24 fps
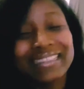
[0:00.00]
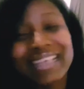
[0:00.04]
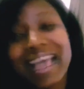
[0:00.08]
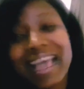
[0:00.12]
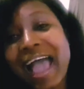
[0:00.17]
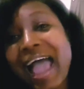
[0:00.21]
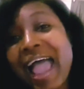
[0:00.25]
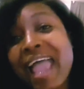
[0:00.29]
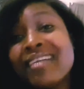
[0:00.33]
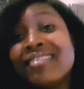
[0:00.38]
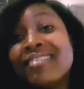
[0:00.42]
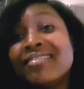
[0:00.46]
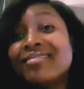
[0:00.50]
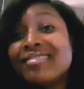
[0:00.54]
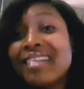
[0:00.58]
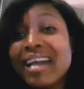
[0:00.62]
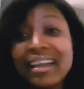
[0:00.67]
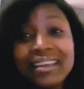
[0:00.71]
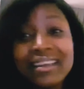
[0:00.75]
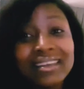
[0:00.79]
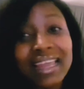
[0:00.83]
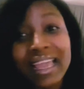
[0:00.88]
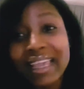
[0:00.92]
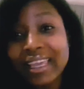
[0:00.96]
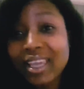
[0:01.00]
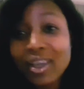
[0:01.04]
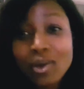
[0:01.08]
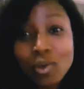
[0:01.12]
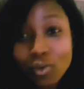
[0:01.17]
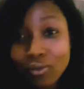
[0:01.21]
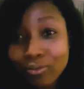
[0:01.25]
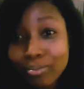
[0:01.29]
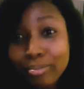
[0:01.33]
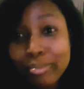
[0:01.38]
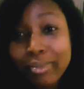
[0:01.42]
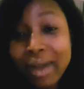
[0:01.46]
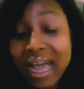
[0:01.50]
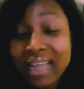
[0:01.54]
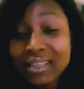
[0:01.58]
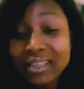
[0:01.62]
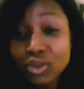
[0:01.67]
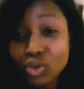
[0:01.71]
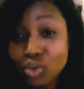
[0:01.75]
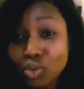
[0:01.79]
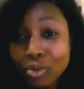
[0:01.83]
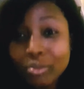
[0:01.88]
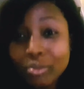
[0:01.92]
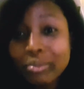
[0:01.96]
I ran like a
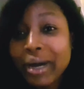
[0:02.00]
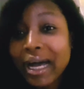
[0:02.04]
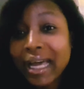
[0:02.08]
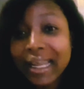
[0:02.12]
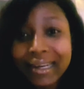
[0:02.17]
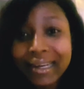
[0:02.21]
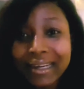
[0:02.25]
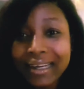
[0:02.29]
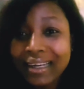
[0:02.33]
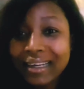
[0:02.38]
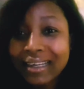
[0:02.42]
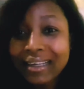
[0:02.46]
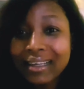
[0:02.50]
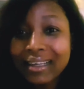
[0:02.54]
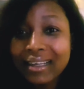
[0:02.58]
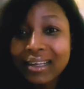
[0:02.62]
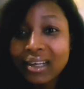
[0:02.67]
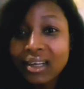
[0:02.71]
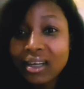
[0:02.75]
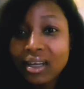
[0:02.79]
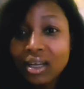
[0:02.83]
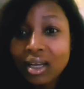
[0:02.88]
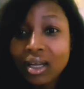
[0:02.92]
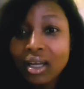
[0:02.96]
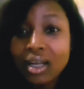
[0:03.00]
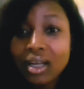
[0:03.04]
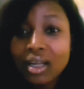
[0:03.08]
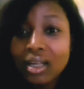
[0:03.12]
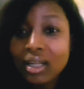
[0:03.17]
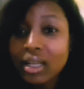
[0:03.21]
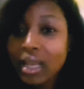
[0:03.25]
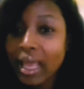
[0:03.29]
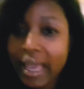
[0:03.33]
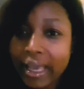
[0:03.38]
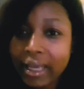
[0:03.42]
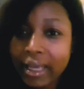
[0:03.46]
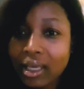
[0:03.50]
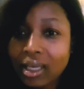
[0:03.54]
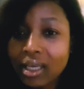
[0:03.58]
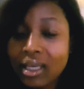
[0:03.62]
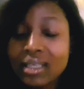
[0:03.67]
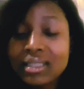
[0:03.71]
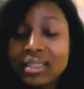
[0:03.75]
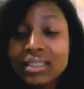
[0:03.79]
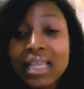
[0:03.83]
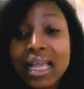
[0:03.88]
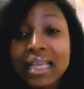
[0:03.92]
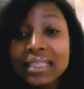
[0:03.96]
mad woman. Like,
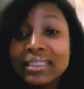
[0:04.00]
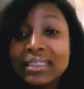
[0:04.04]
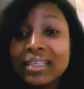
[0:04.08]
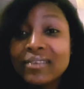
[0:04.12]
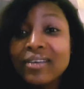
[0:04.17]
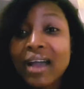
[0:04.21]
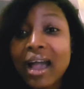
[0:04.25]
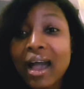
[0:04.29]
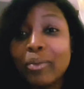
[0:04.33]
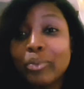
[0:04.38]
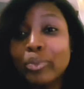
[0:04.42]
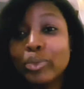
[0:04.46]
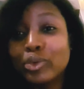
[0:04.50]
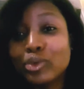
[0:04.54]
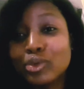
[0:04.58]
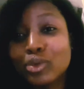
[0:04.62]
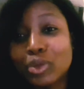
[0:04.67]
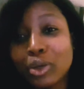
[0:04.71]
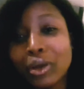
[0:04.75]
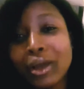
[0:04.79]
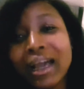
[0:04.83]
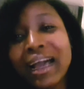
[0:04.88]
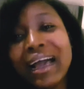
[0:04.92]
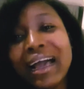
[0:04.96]
it has never happened.